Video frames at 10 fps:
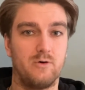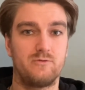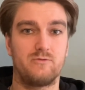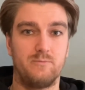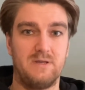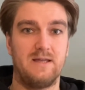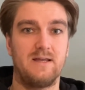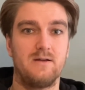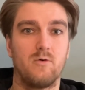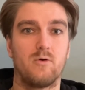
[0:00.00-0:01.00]
to
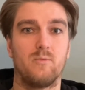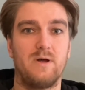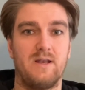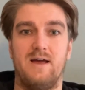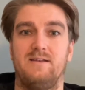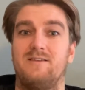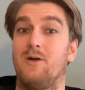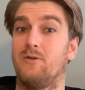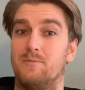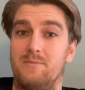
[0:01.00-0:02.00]
being, or when I
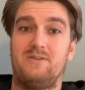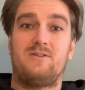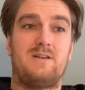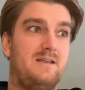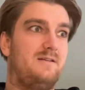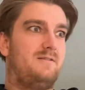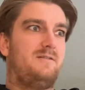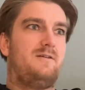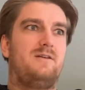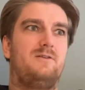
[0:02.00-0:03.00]
tell them basically
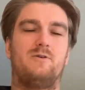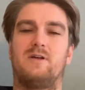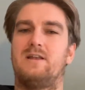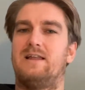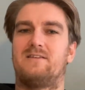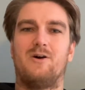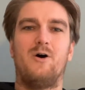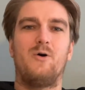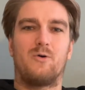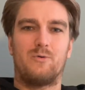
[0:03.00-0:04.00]
you can let
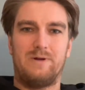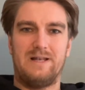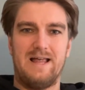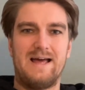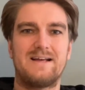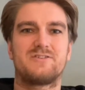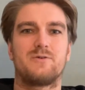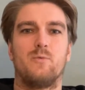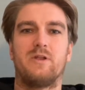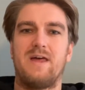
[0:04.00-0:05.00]
go or
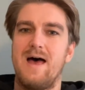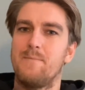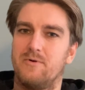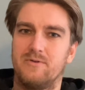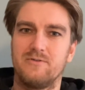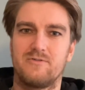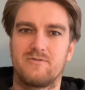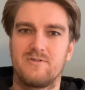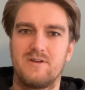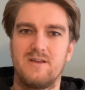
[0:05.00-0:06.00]
relax, what
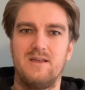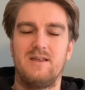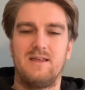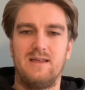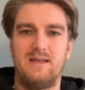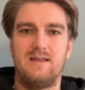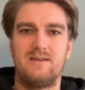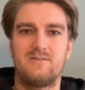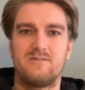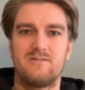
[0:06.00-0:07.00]
happens
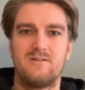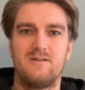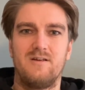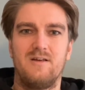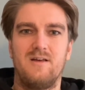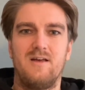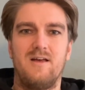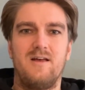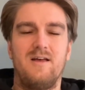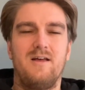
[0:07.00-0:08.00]
is
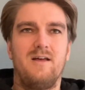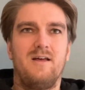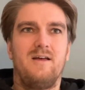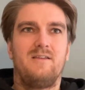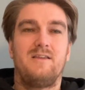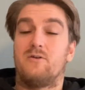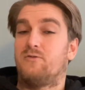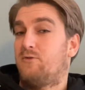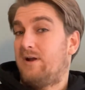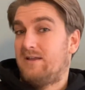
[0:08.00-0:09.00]
they're
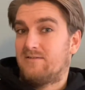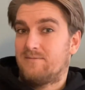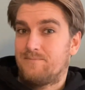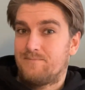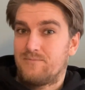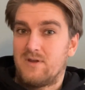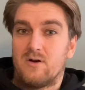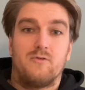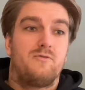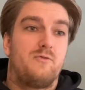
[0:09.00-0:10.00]
afraid.
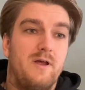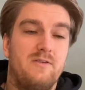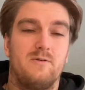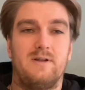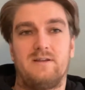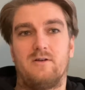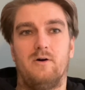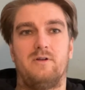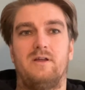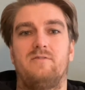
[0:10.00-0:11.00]
They're afraid to let
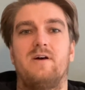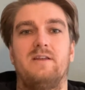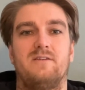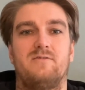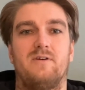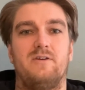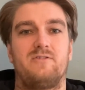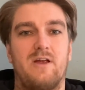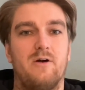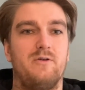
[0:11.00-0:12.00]
go. They find it very
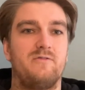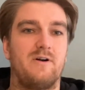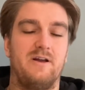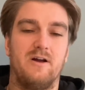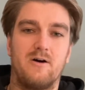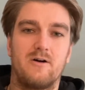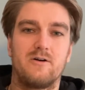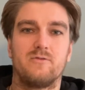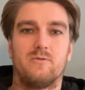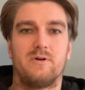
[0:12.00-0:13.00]
scary, very
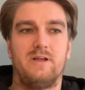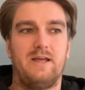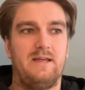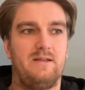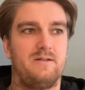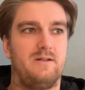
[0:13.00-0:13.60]
hard, or they